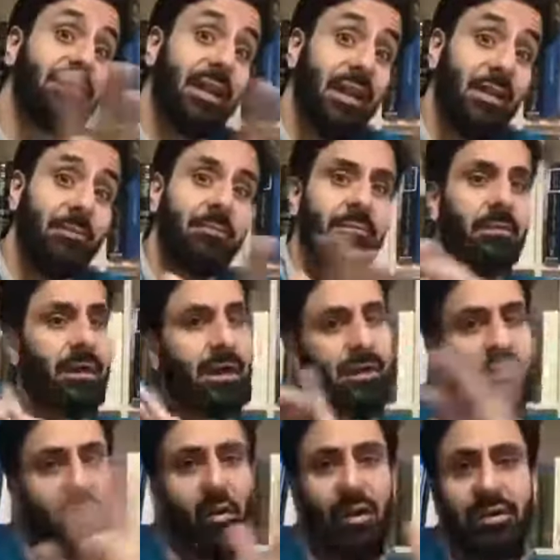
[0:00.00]
him. I
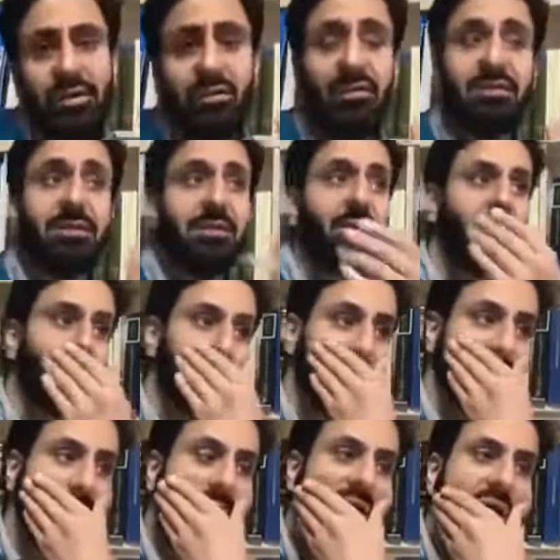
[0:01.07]
have no idea if he said it or
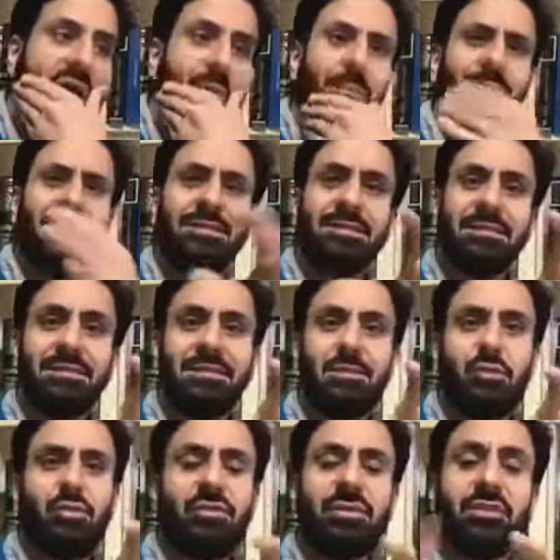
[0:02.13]
not. But let's just
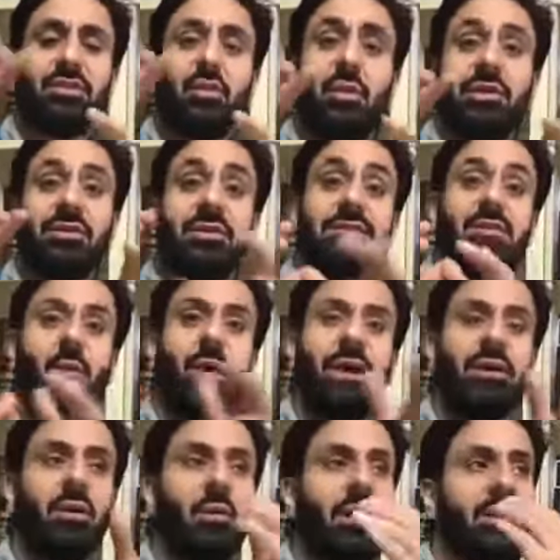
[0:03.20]
use this question as a
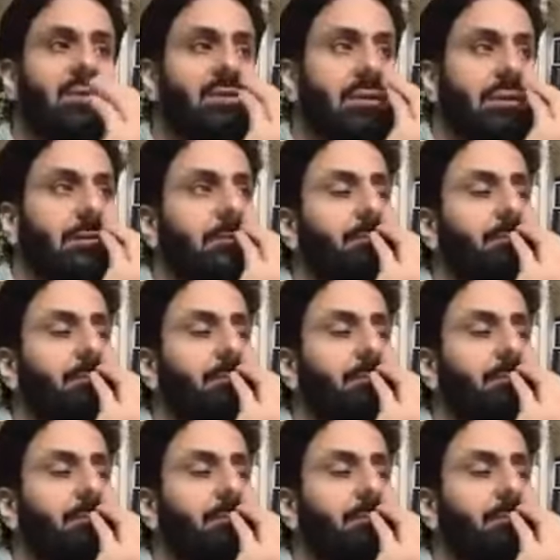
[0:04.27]
wider question.